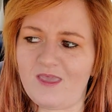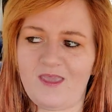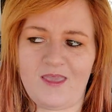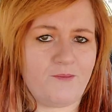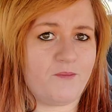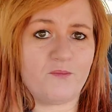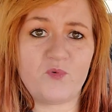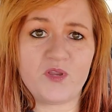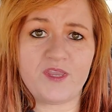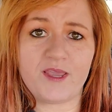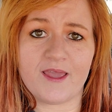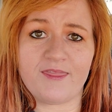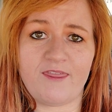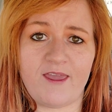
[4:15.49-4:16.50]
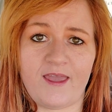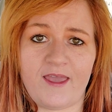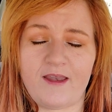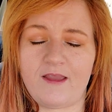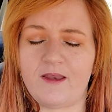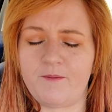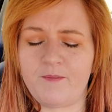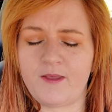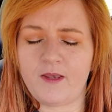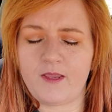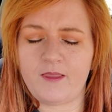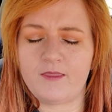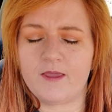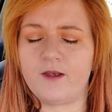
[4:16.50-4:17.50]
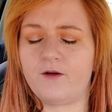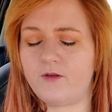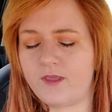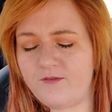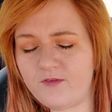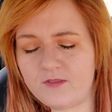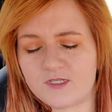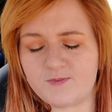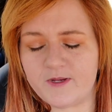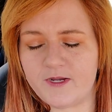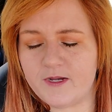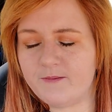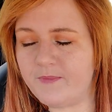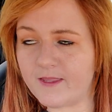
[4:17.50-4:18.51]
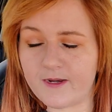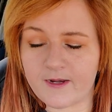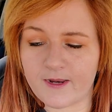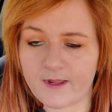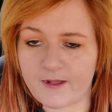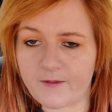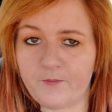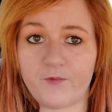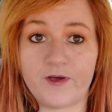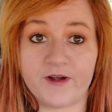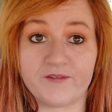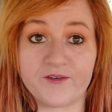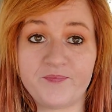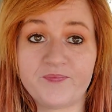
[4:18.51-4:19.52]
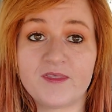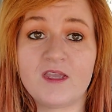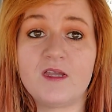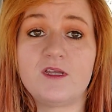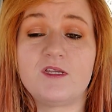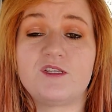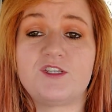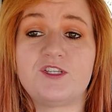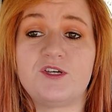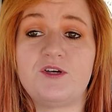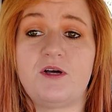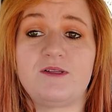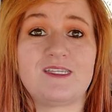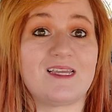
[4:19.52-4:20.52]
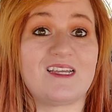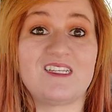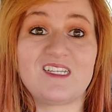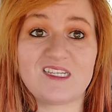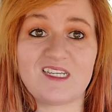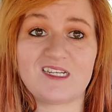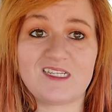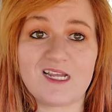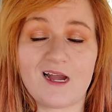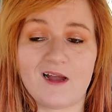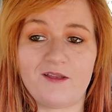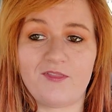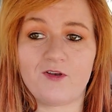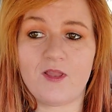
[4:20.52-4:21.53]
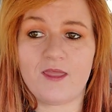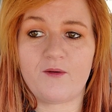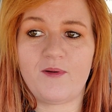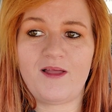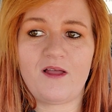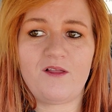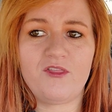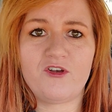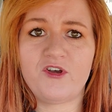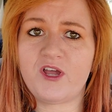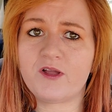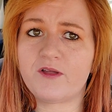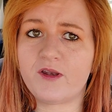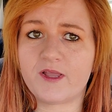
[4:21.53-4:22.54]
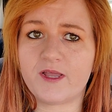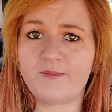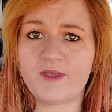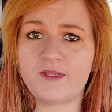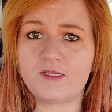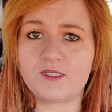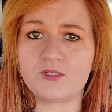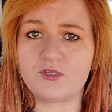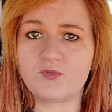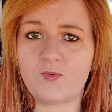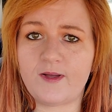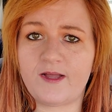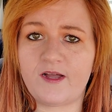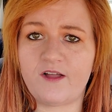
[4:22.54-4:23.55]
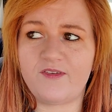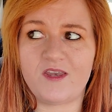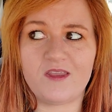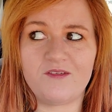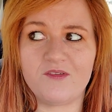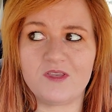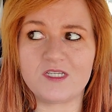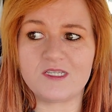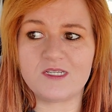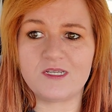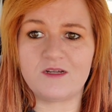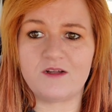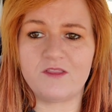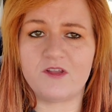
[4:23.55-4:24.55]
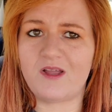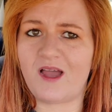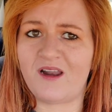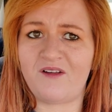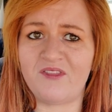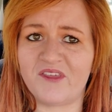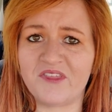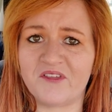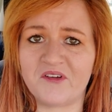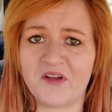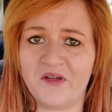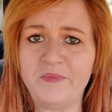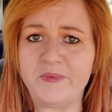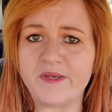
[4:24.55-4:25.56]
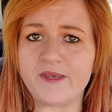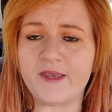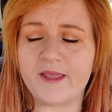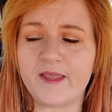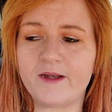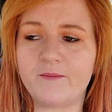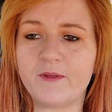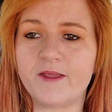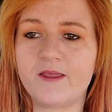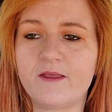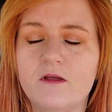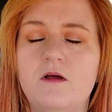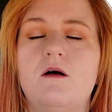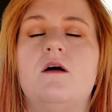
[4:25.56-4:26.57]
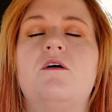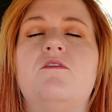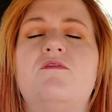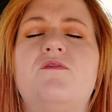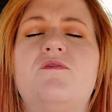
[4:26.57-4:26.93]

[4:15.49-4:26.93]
and when you got that in a mini, they don't give you the spare, blah, blah, blah whatever. So I was like, I just need a tire. And they're like, well, they're not going to come in till 12. And even still, I don't think they're open today. And I'm like, oh.